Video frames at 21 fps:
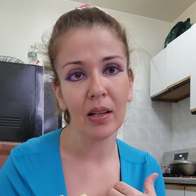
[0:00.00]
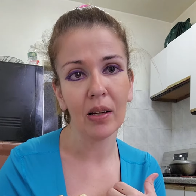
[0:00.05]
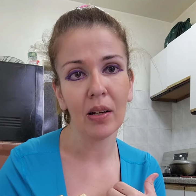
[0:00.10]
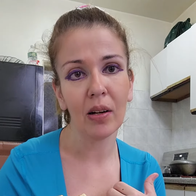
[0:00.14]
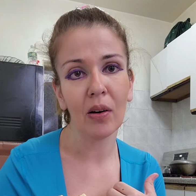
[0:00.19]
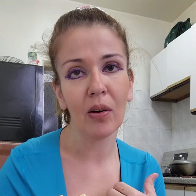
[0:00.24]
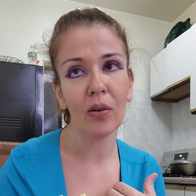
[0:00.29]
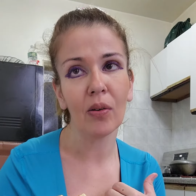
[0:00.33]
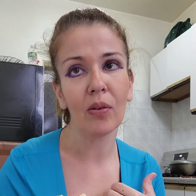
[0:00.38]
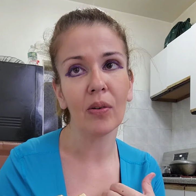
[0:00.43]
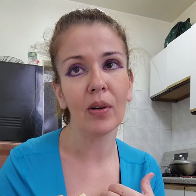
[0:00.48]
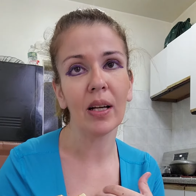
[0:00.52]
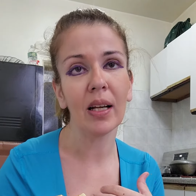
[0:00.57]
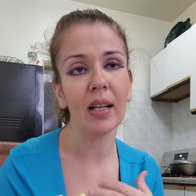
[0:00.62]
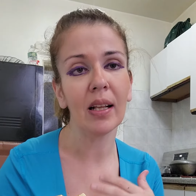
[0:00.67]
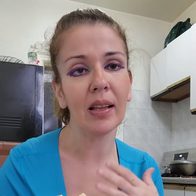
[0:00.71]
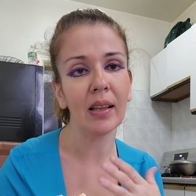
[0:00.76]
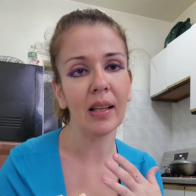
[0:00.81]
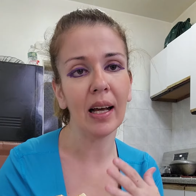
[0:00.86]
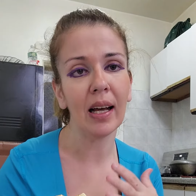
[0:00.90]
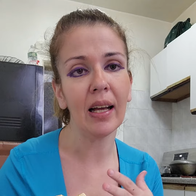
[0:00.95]
You know,
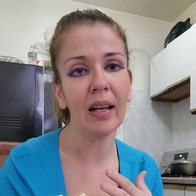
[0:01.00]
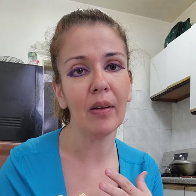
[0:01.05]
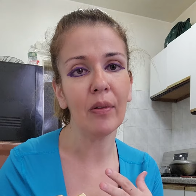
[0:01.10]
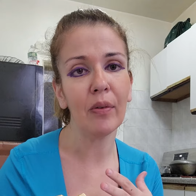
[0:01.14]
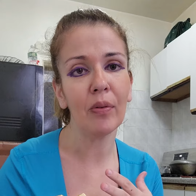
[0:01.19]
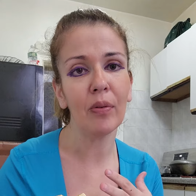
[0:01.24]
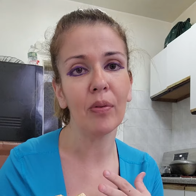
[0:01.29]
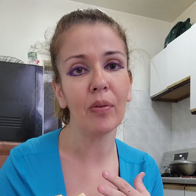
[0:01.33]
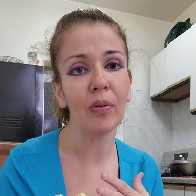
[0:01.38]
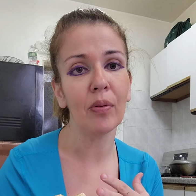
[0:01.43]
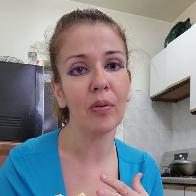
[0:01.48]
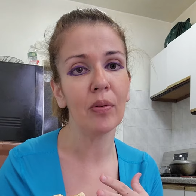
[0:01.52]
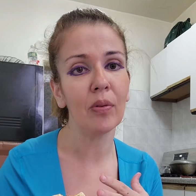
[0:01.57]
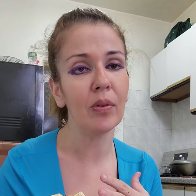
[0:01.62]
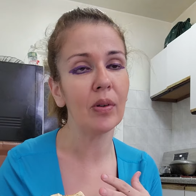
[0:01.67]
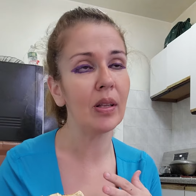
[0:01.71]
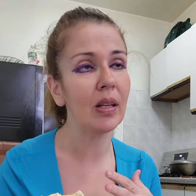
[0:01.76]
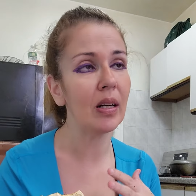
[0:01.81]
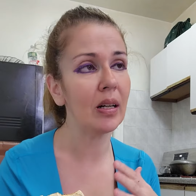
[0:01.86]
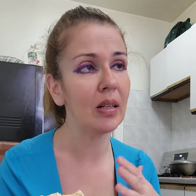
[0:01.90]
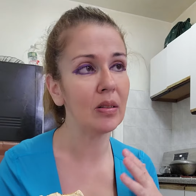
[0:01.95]
in life,
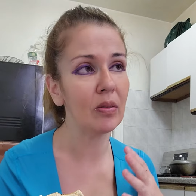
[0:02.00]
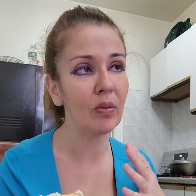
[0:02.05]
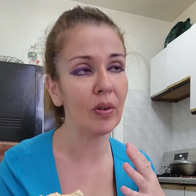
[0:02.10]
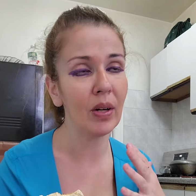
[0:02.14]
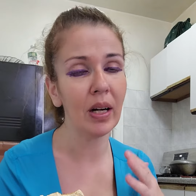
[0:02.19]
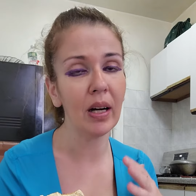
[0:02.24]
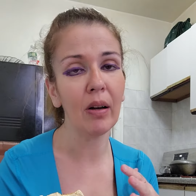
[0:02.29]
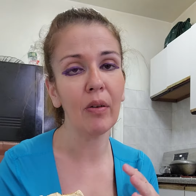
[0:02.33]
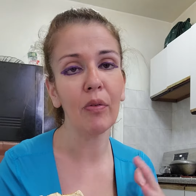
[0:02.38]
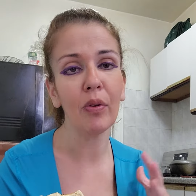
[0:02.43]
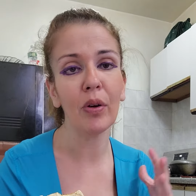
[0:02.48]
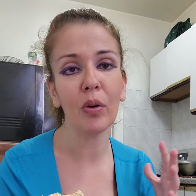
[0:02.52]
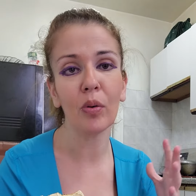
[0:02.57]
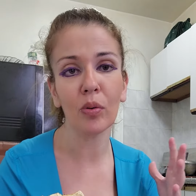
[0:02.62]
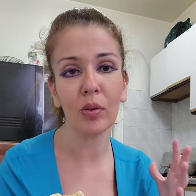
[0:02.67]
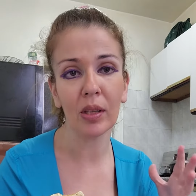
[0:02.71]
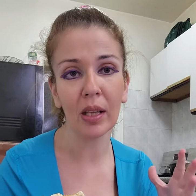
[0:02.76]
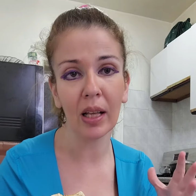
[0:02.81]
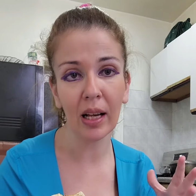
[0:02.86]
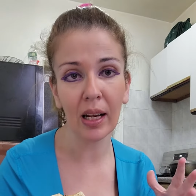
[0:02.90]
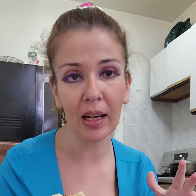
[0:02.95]
there's very
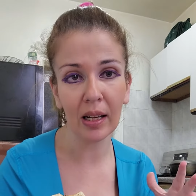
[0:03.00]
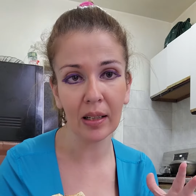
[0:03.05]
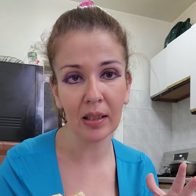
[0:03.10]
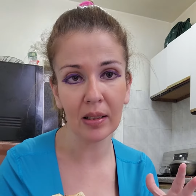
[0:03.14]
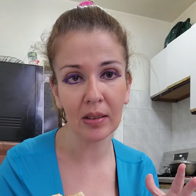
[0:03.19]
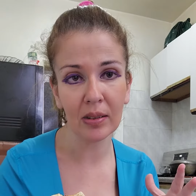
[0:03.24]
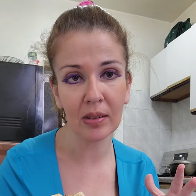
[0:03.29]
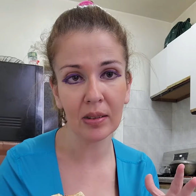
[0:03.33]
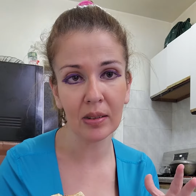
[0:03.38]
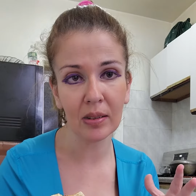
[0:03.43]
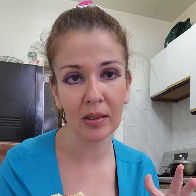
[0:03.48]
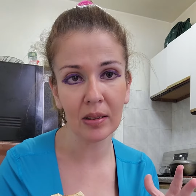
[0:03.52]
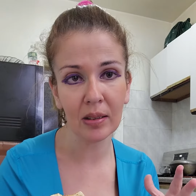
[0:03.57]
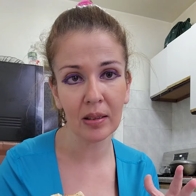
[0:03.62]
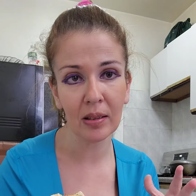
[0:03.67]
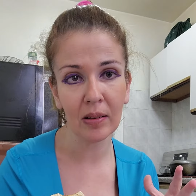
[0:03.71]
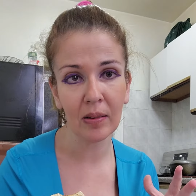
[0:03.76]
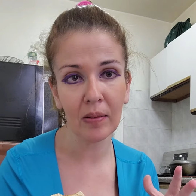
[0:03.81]
few things